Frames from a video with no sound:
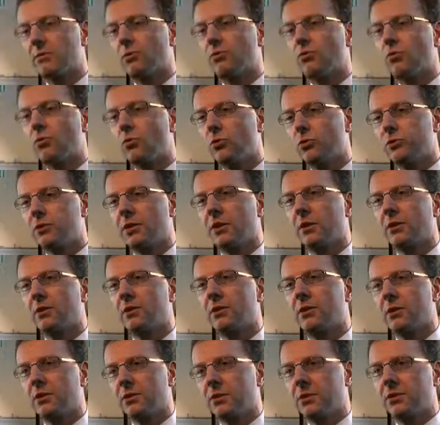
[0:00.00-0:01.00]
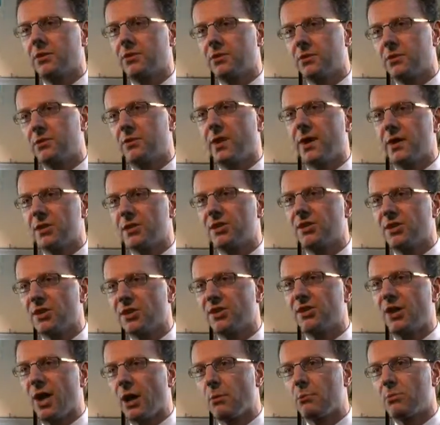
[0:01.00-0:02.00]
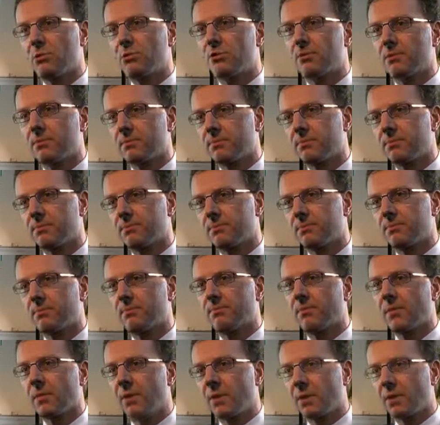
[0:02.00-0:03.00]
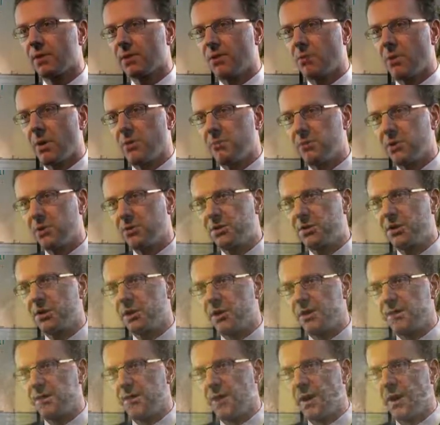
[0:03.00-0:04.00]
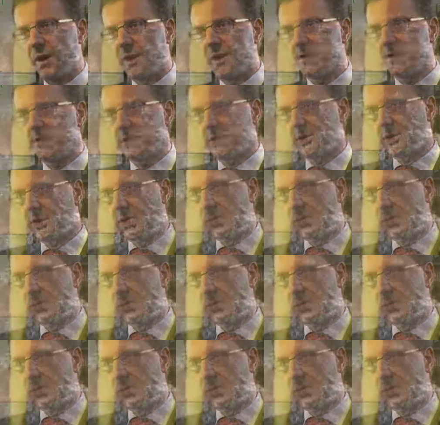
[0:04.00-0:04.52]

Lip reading: of water that your device intercepts. So by building a device